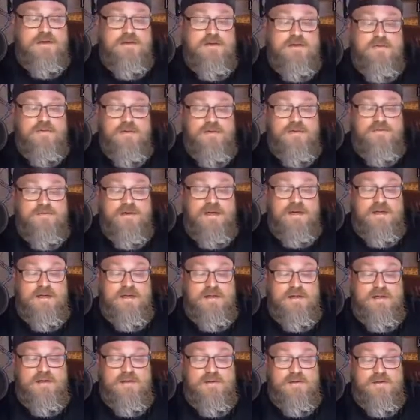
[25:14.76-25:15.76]
Weavile,
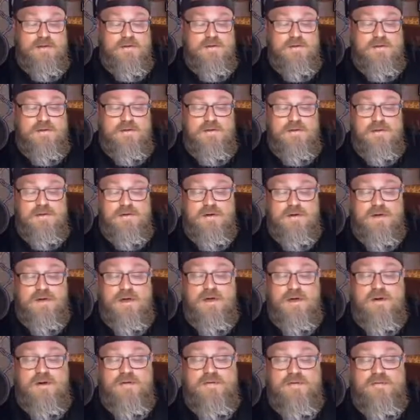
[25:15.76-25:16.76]
oh,
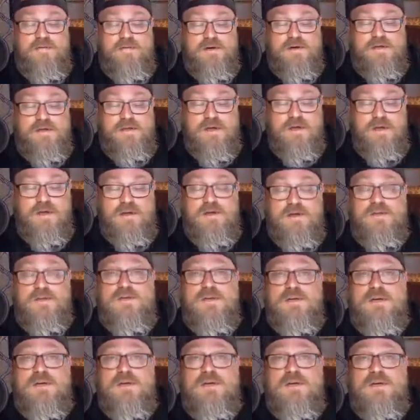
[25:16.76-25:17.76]
Reverse Holo
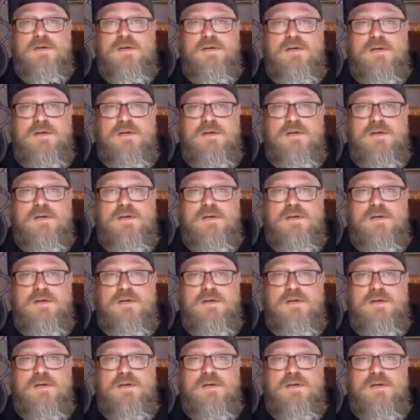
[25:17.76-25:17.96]
Trainer,